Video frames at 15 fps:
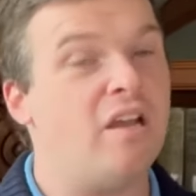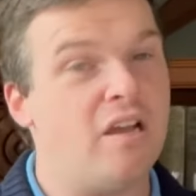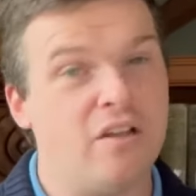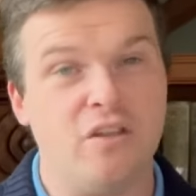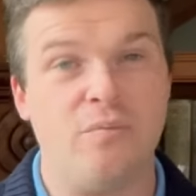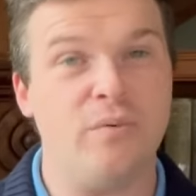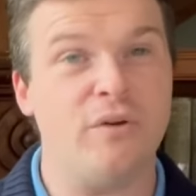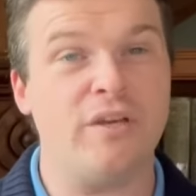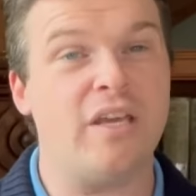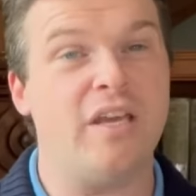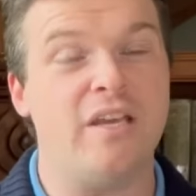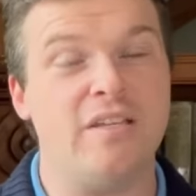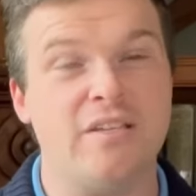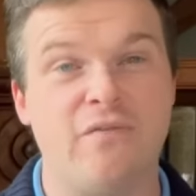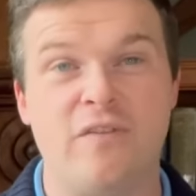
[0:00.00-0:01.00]
The book
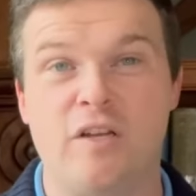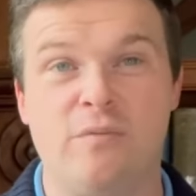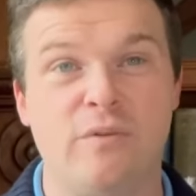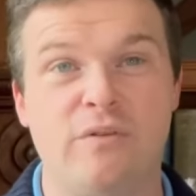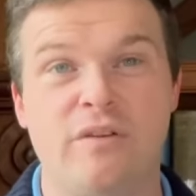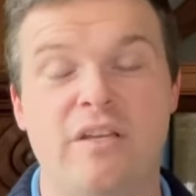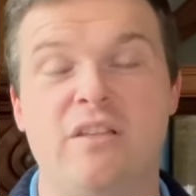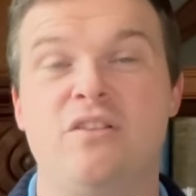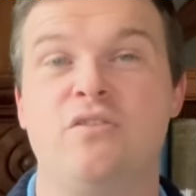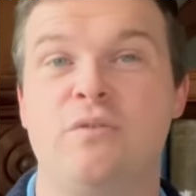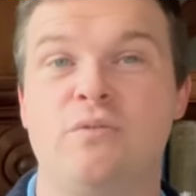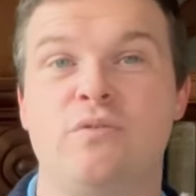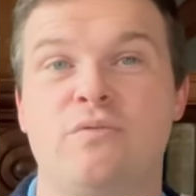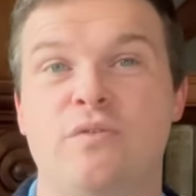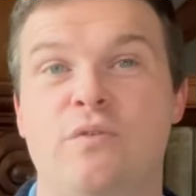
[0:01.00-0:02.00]
is available in the
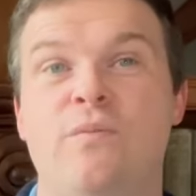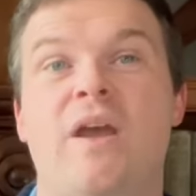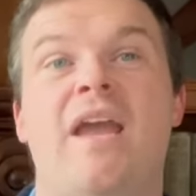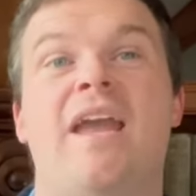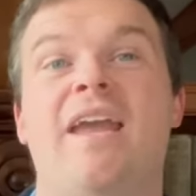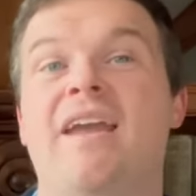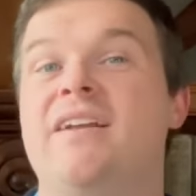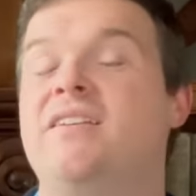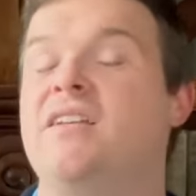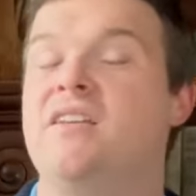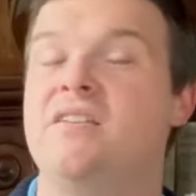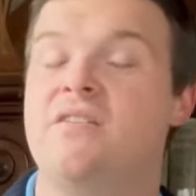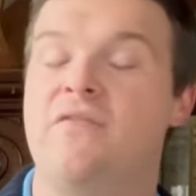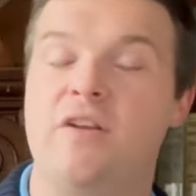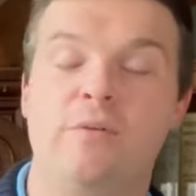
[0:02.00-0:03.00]
children's room and it
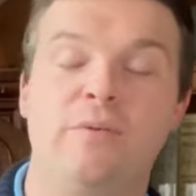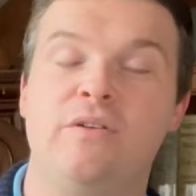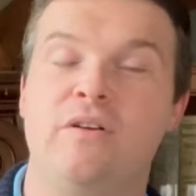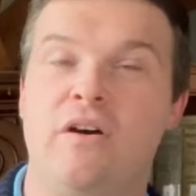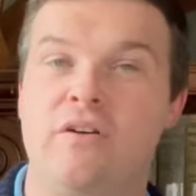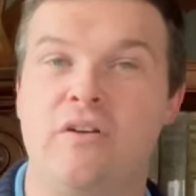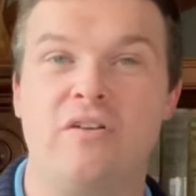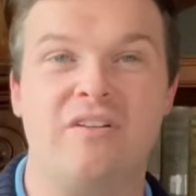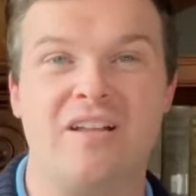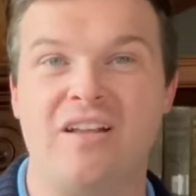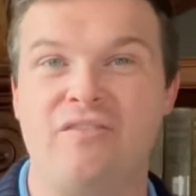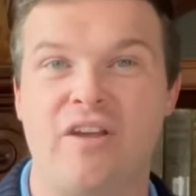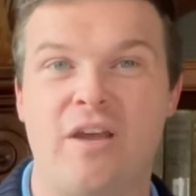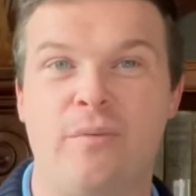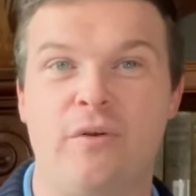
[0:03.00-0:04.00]
is available on our cloud
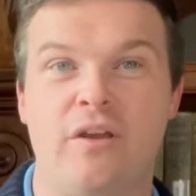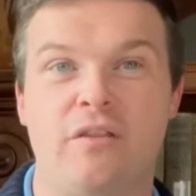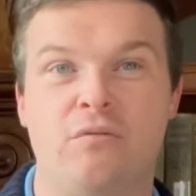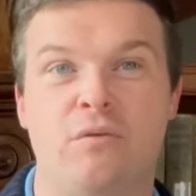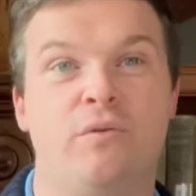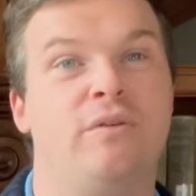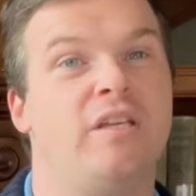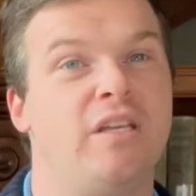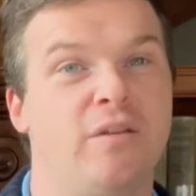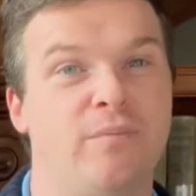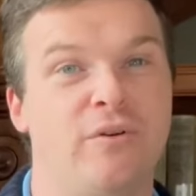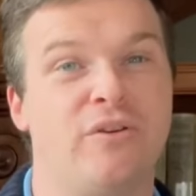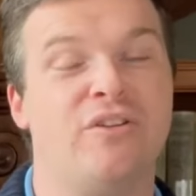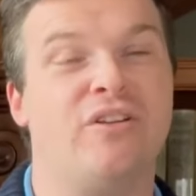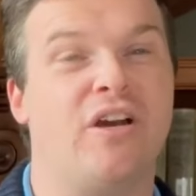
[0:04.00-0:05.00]
library through
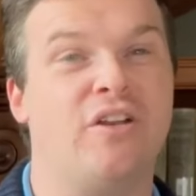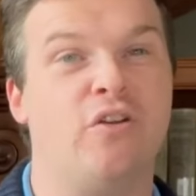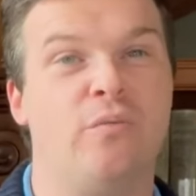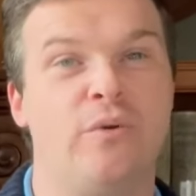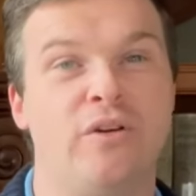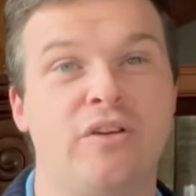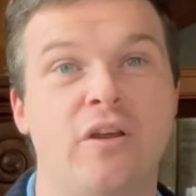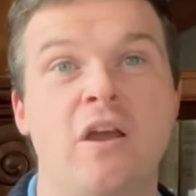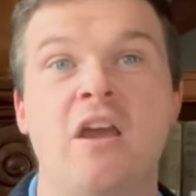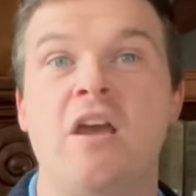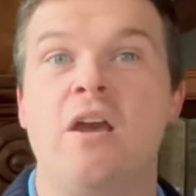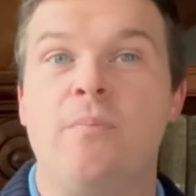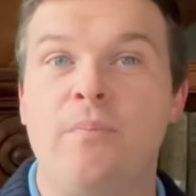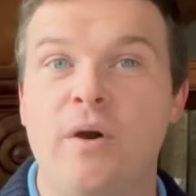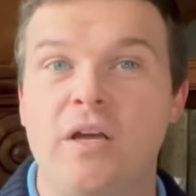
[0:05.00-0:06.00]
ebook and audiobook.
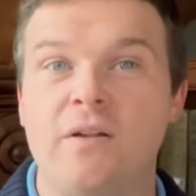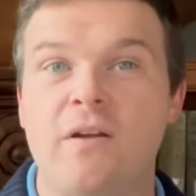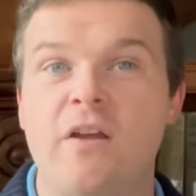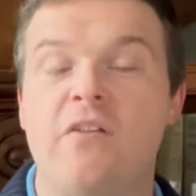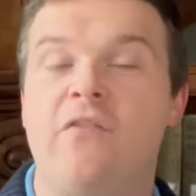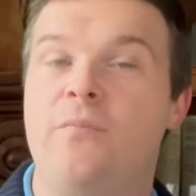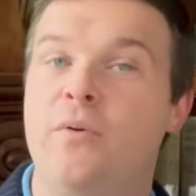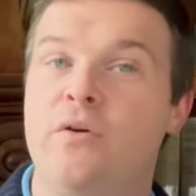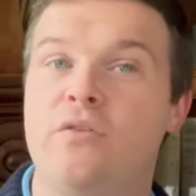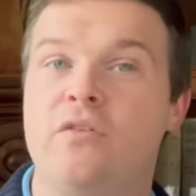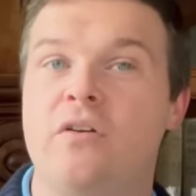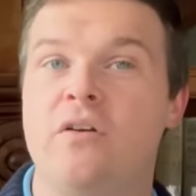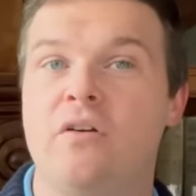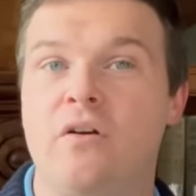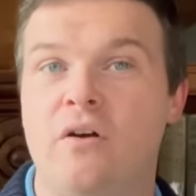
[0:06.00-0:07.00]
But if both
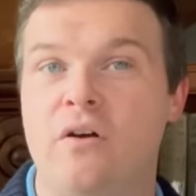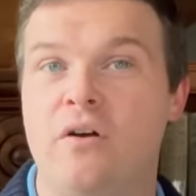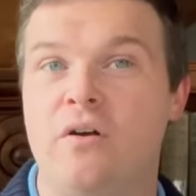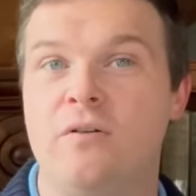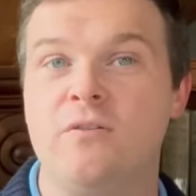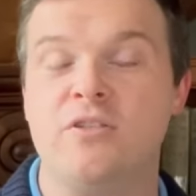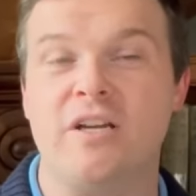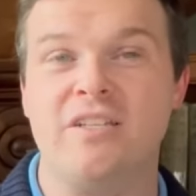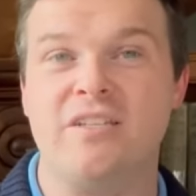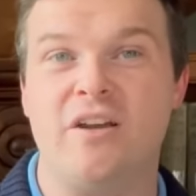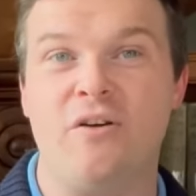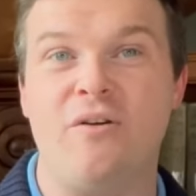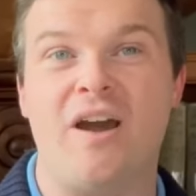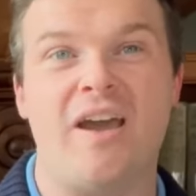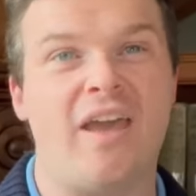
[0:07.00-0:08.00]
are all checked
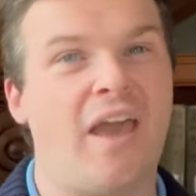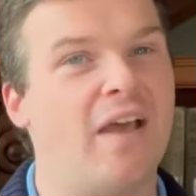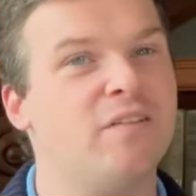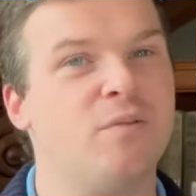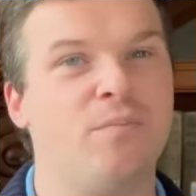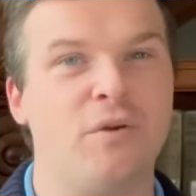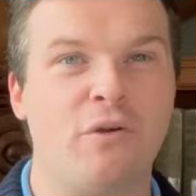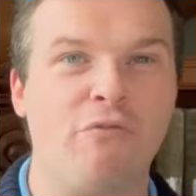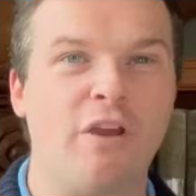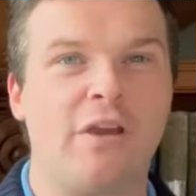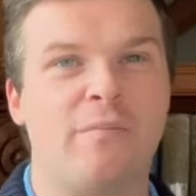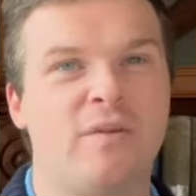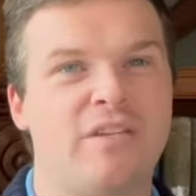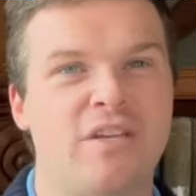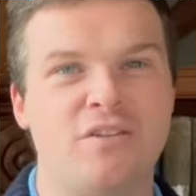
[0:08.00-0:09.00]
out, I have some book
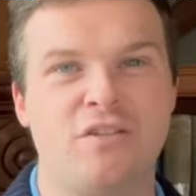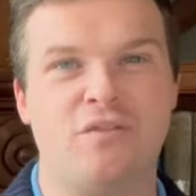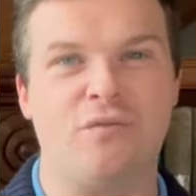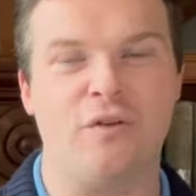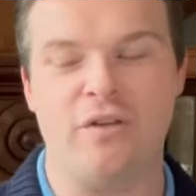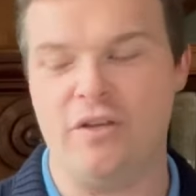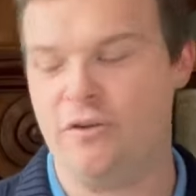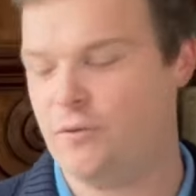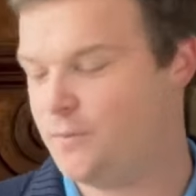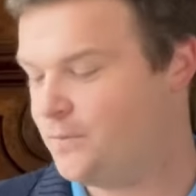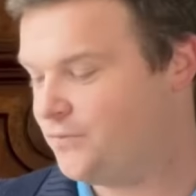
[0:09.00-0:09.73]
recommendations for you.